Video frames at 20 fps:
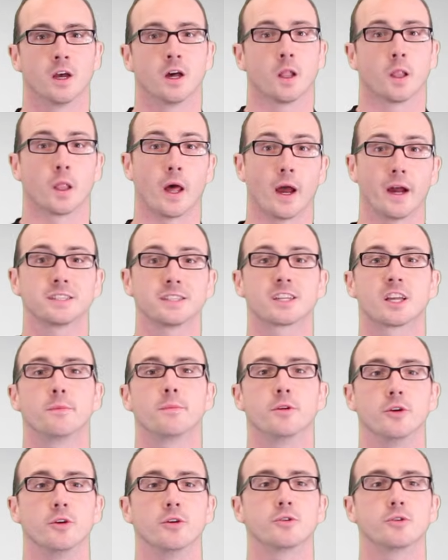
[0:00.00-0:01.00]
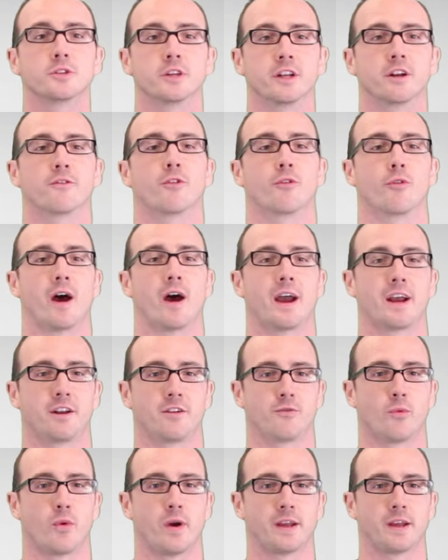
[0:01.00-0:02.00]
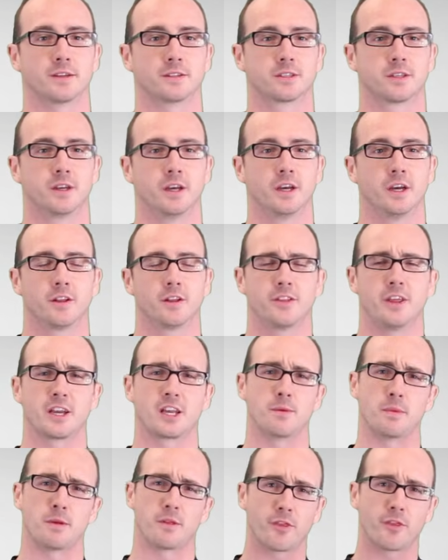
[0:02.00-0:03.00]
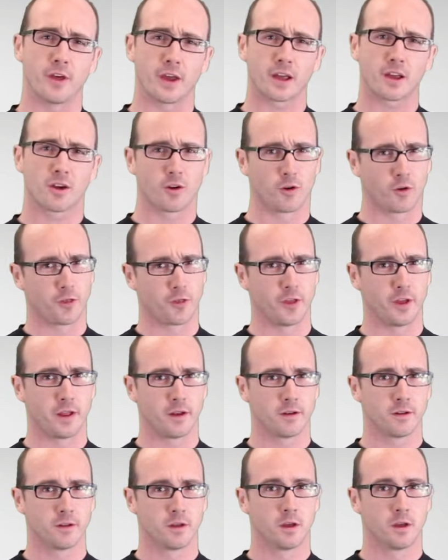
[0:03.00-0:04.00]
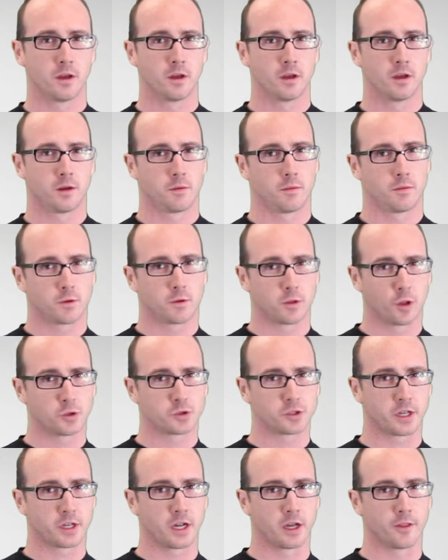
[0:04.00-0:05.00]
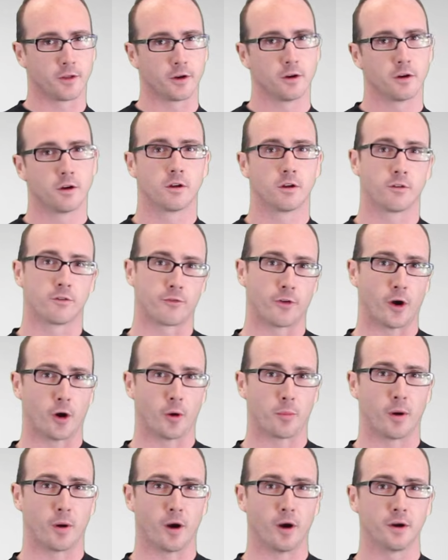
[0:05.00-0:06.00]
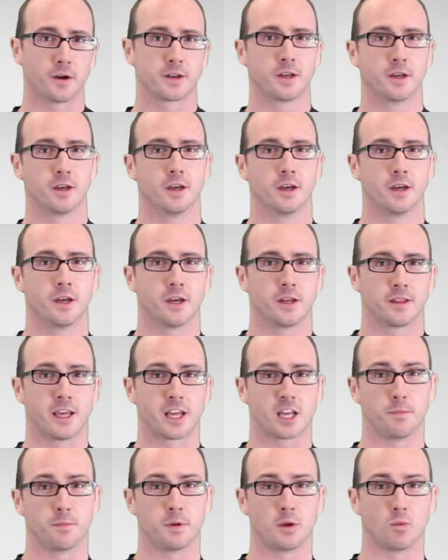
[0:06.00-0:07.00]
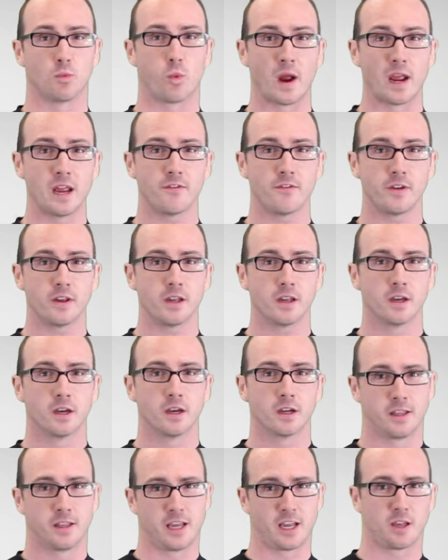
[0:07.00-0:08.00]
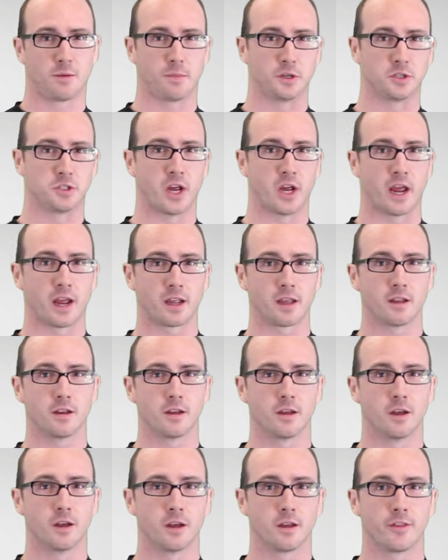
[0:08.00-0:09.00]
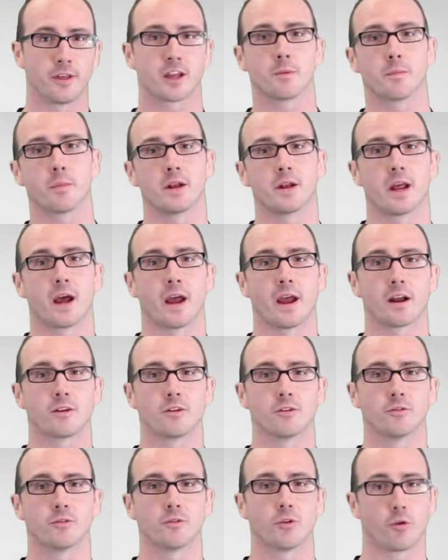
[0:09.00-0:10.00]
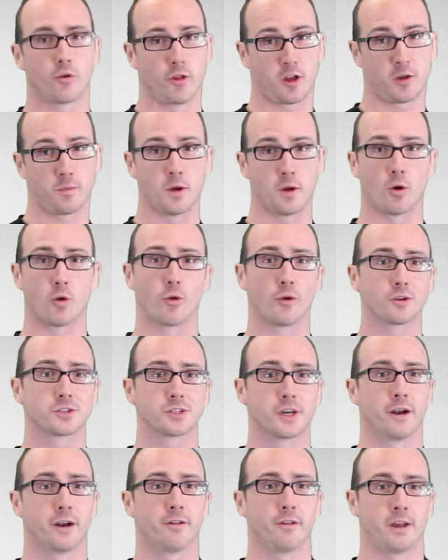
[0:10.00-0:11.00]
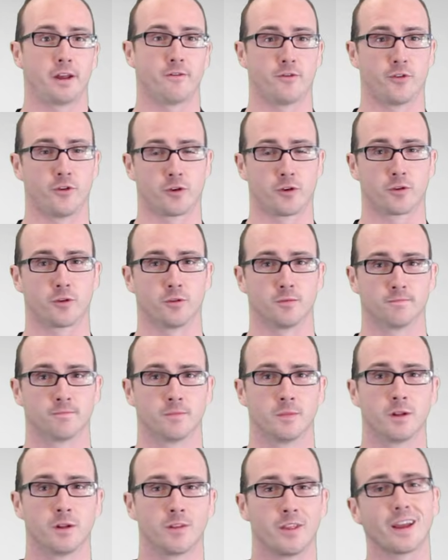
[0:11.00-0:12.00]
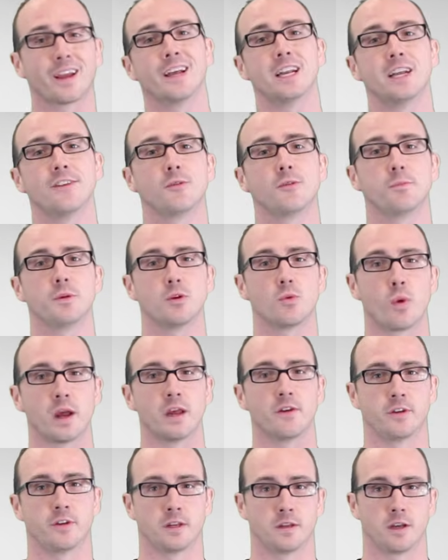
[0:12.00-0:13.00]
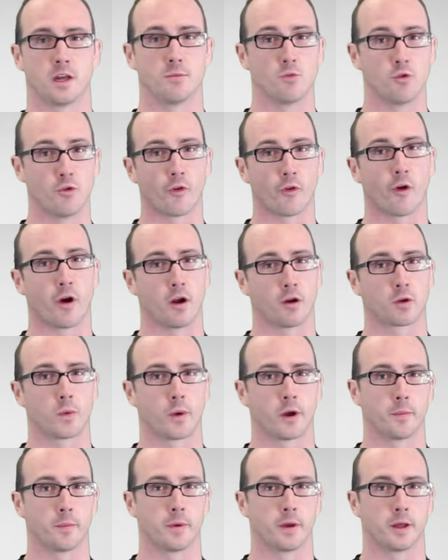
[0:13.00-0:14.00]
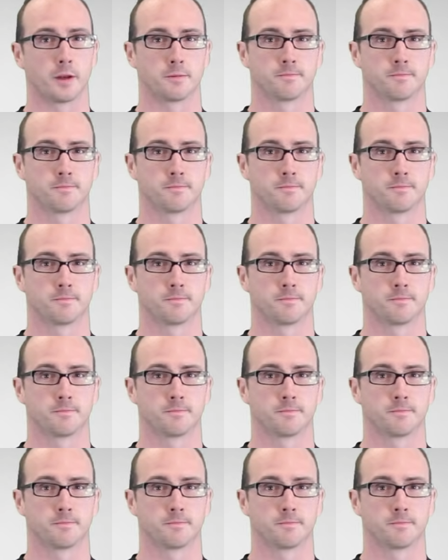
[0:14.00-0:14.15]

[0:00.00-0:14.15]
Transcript: Lines can be used in a variety of ways. They can be thick or thin, close together, far apart. They can be wavy, they can be jagged, they can be diagonal, or they can be horizontal and vertical. They can even be wavy and move around quite a bit.